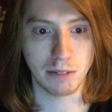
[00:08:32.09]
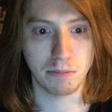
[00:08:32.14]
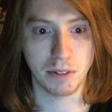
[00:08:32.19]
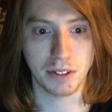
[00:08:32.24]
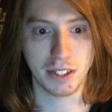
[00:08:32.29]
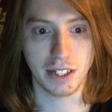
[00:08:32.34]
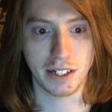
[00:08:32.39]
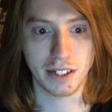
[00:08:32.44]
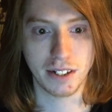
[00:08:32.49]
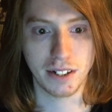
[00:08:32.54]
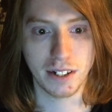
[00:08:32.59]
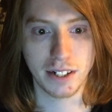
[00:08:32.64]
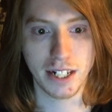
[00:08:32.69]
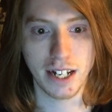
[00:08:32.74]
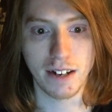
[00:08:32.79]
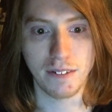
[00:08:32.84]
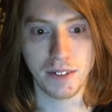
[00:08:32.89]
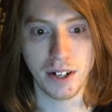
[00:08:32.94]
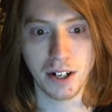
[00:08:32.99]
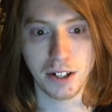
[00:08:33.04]
but they could
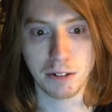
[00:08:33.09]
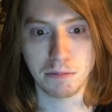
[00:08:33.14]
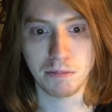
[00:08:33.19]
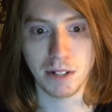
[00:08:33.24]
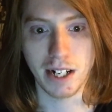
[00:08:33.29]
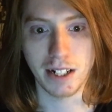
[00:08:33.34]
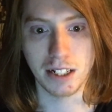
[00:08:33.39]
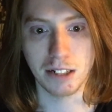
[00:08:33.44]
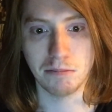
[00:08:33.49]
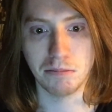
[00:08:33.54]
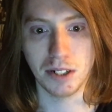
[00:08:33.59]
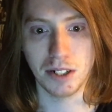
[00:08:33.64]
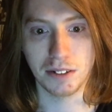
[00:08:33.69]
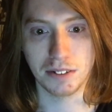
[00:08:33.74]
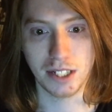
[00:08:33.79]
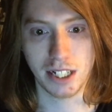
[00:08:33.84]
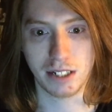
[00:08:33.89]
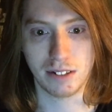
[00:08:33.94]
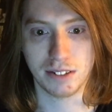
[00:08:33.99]
have autopilot mode like